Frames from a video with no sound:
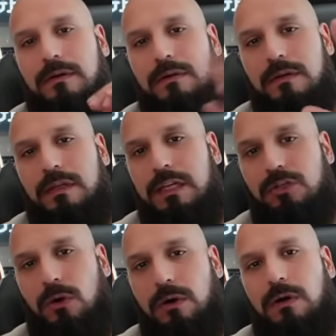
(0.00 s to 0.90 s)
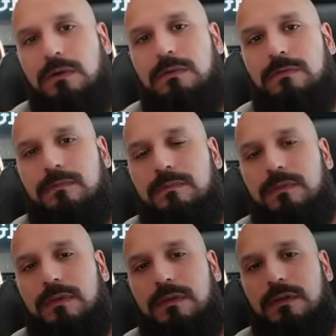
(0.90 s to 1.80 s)
eToro,
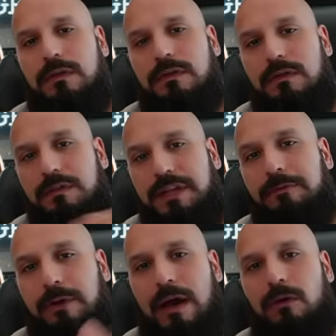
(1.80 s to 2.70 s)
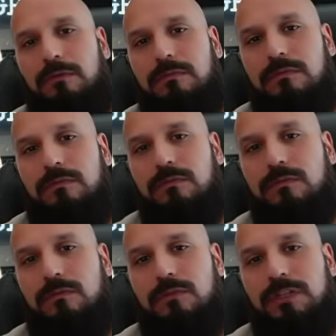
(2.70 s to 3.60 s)
they route
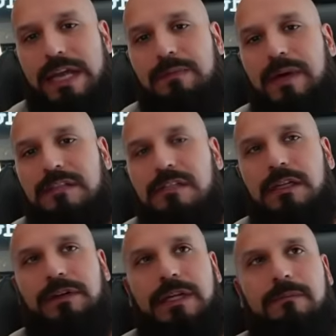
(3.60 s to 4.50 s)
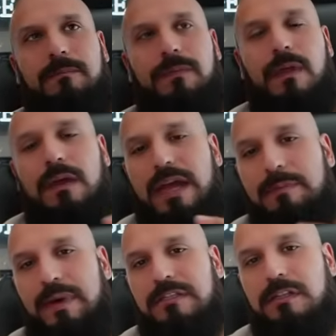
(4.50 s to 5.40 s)
to Apex Clearing.
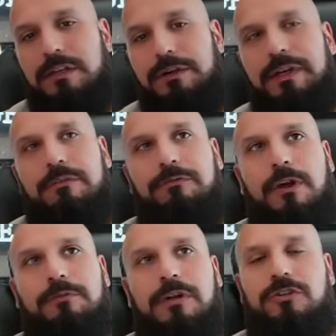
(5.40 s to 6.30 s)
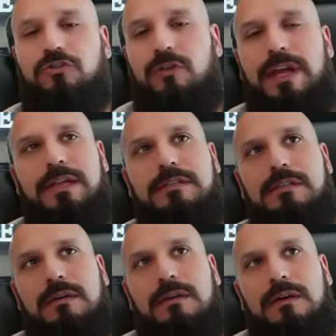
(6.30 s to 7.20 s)
Apex Clearing front runs trades
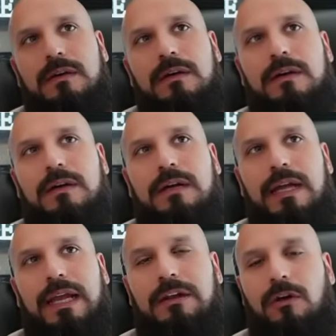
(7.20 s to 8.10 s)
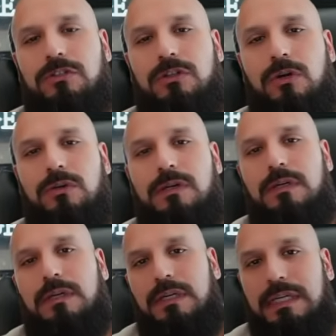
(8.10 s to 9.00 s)
and also
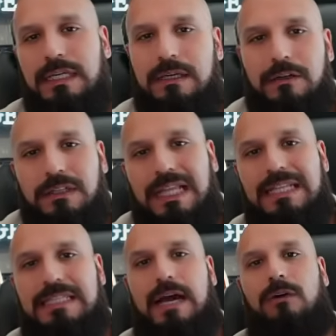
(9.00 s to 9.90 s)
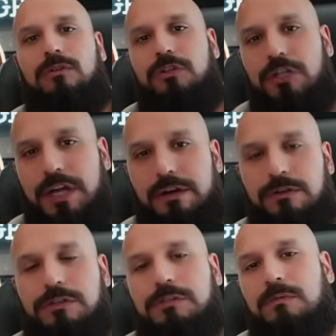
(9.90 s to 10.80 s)
lends out
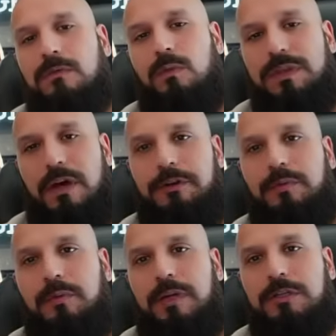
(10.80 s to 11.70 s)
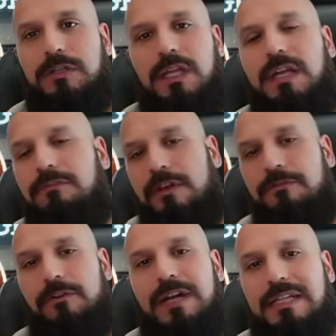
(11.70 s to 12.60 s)
shares without your permission, even if
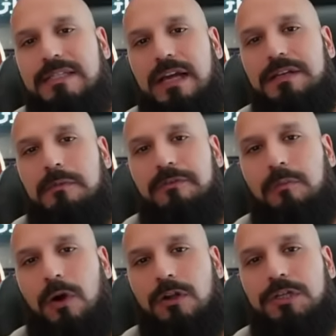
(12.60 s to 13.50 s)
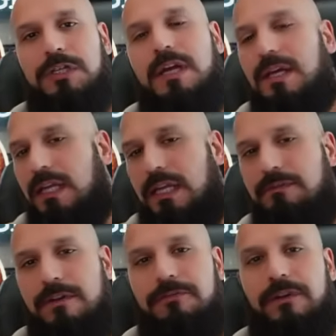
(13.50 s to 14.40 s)
you're not signed up for margin,
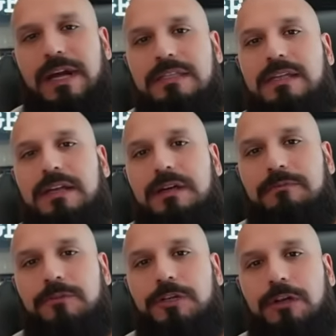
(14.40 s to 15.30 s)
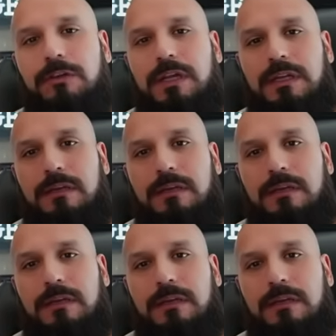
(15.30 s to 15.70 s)
even if you're not signed up for share lending.